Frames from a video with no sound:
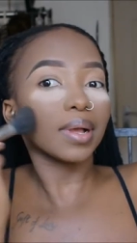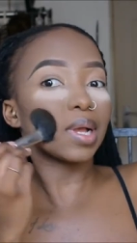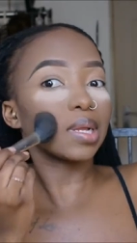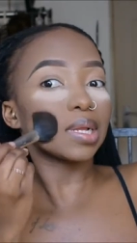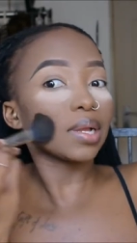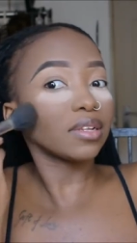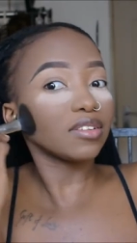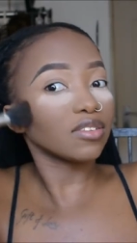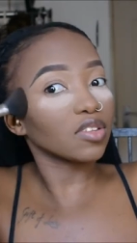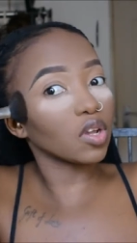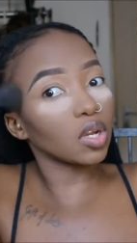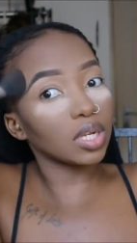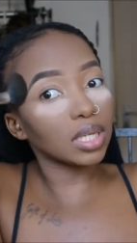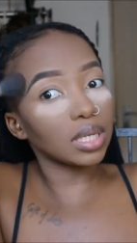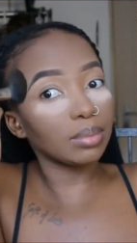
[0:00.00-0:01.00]
I, I just
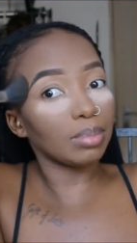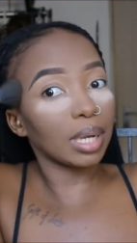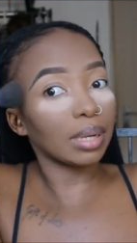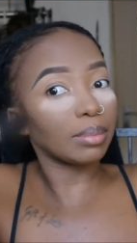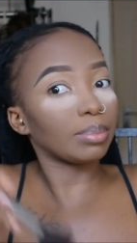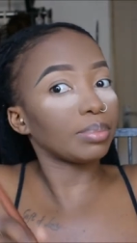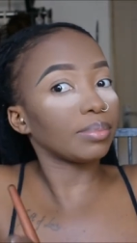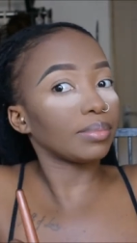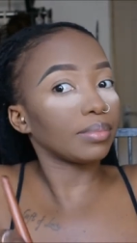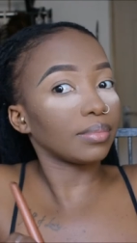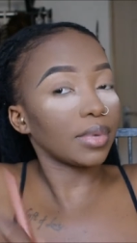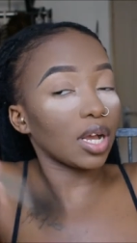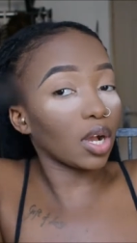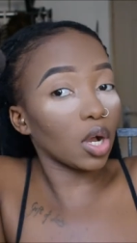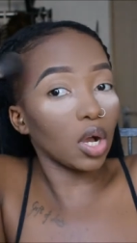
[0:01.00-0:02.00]
can't keep up
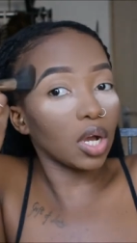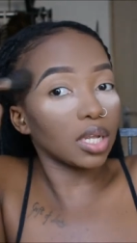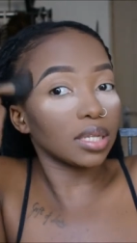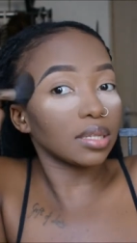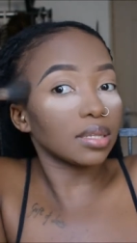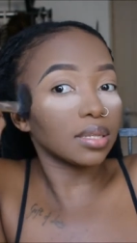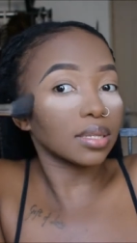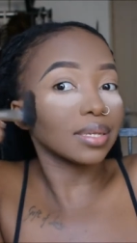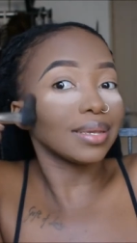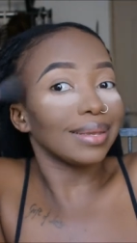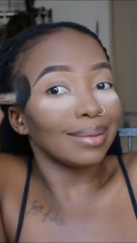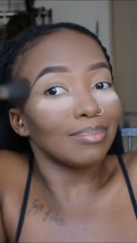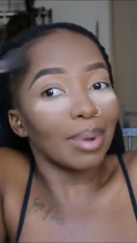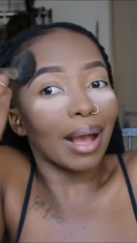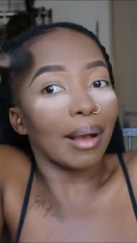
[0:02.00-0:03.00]
I can't
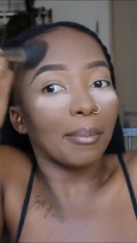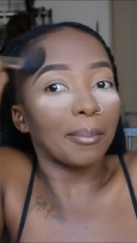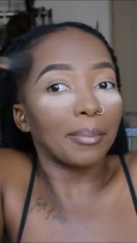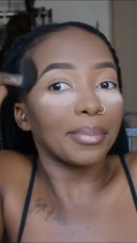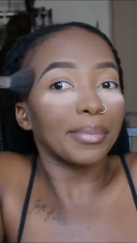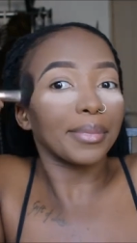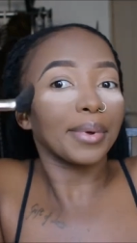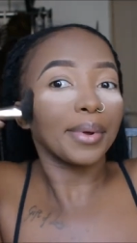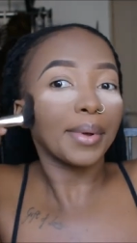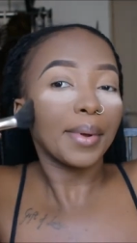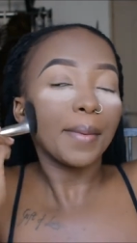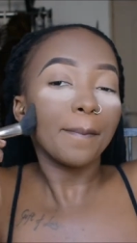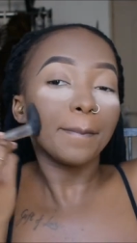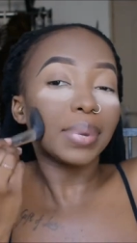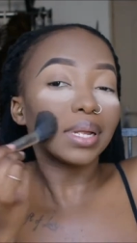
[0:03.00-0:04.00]
keep up
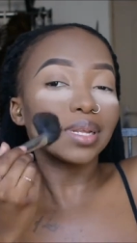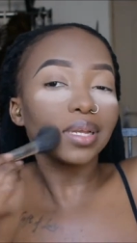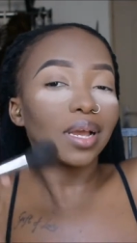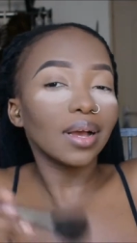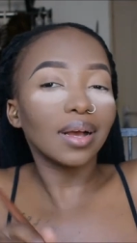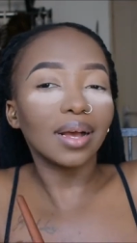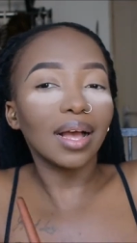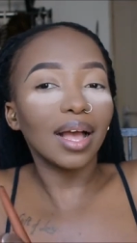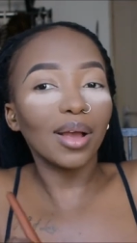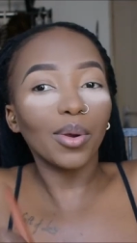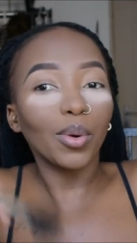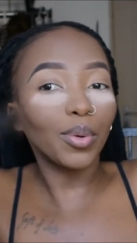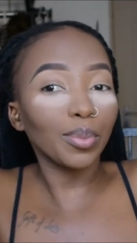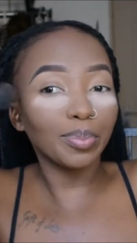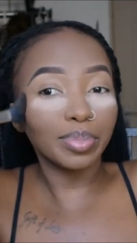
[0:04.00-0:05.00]
but yeah I
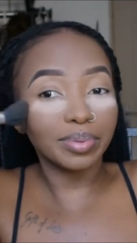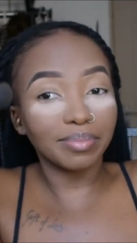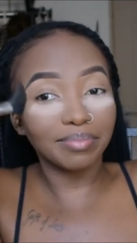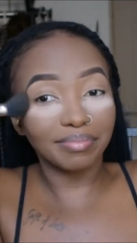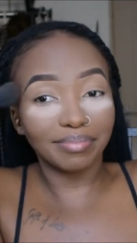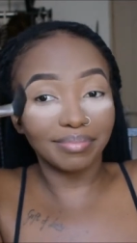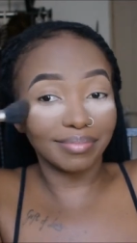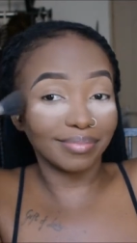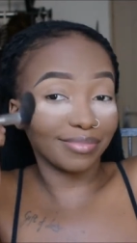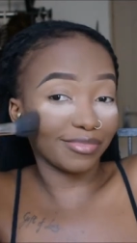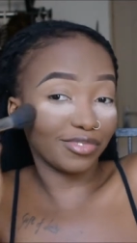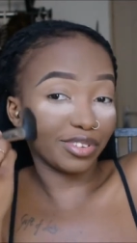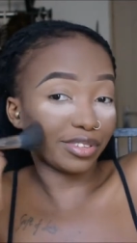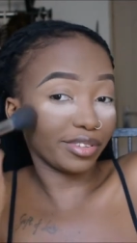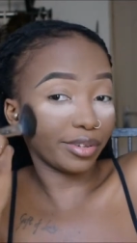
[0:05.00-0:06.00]
hope
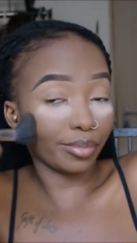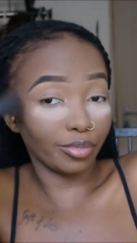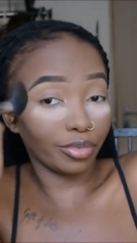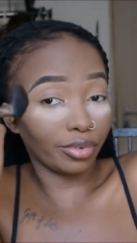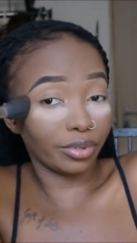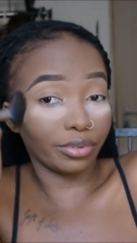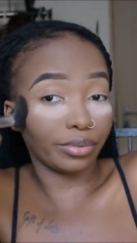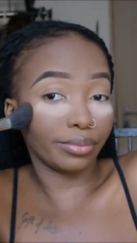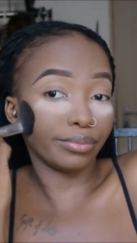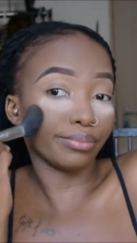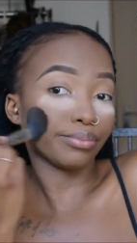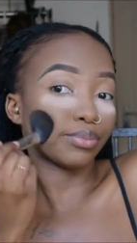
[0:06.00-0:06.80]
for some reason